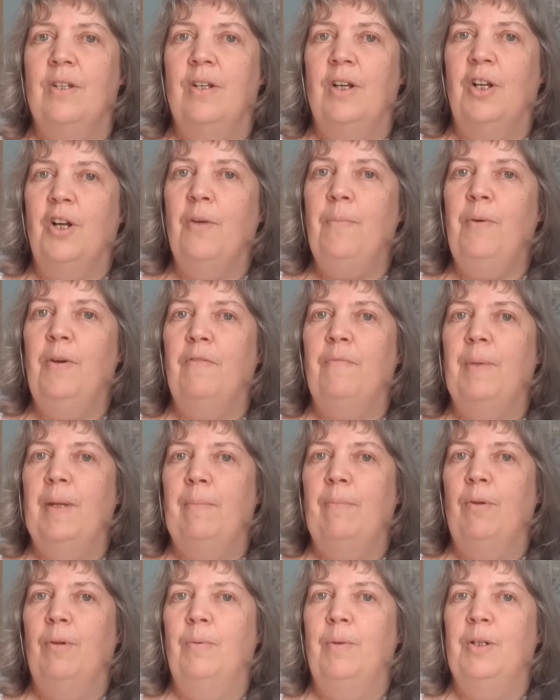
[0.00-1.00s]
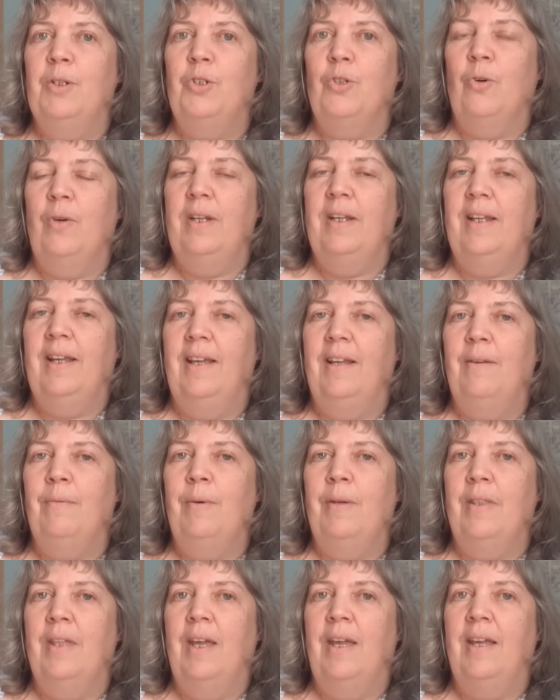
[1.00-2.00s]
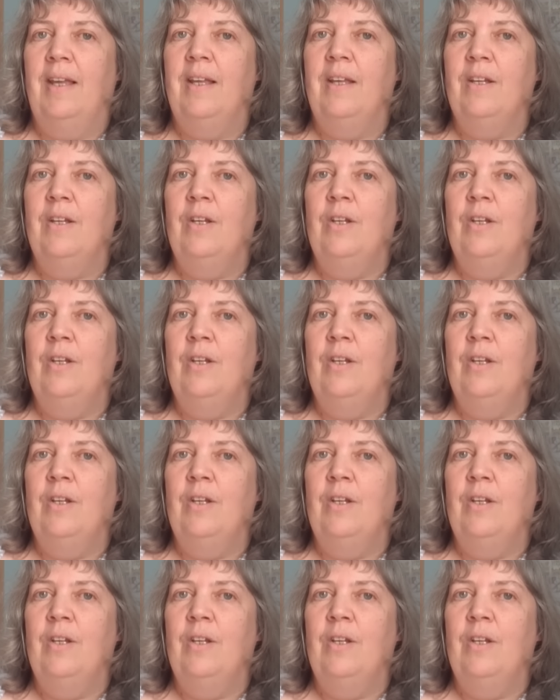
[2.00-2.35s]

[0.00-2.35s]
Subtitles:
a couple of people were joining in with a